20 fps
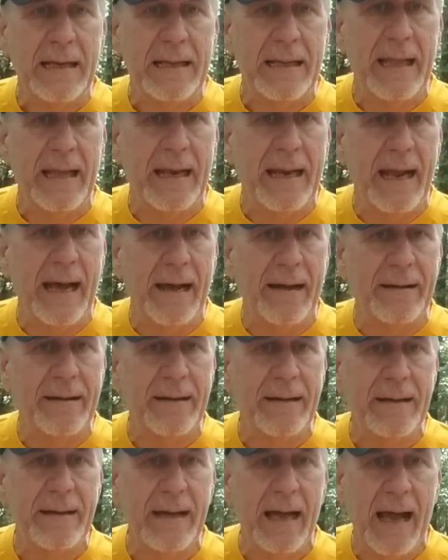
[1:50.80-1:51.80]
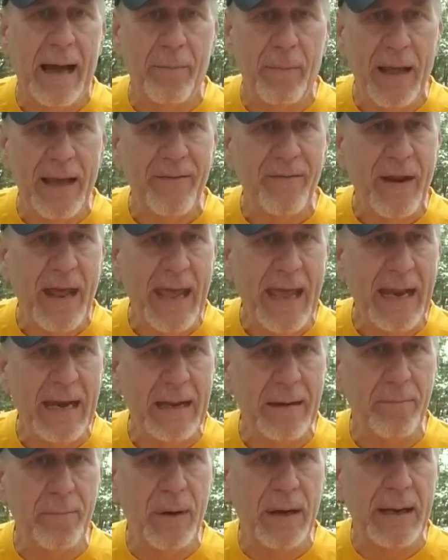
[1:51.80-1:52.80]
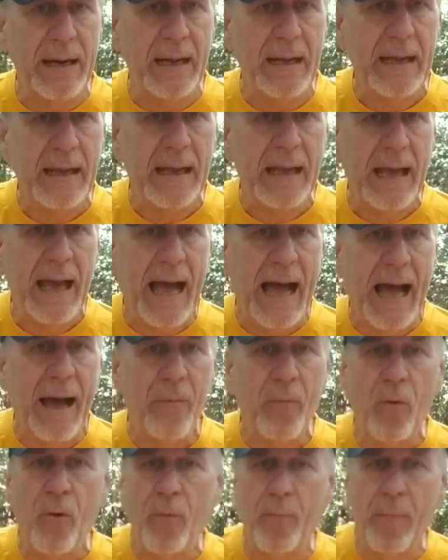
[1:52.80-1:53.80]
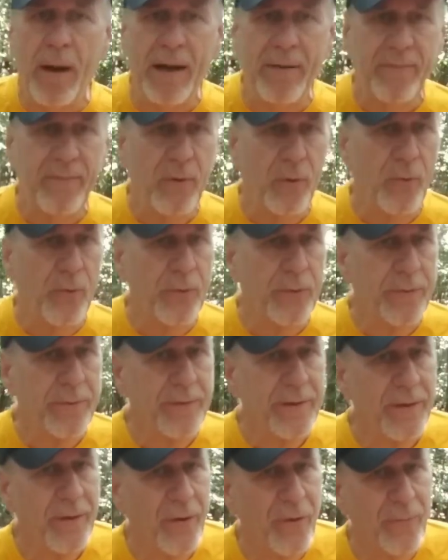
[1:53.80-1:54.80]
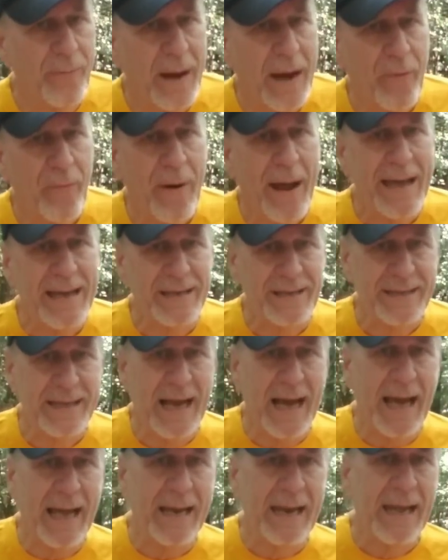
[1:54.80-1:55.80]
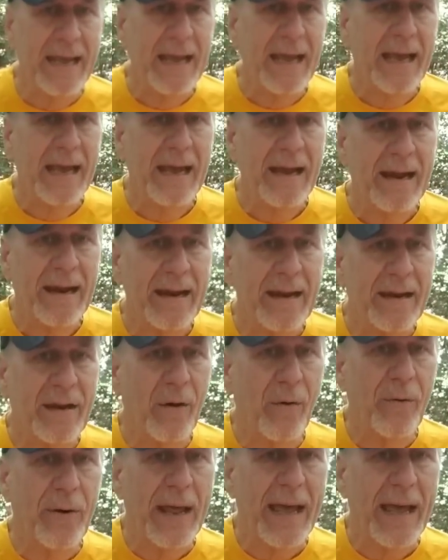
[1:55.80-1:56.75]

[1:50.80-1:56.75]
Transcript: that I'm left-handed, but I want my phone on my right side. Don't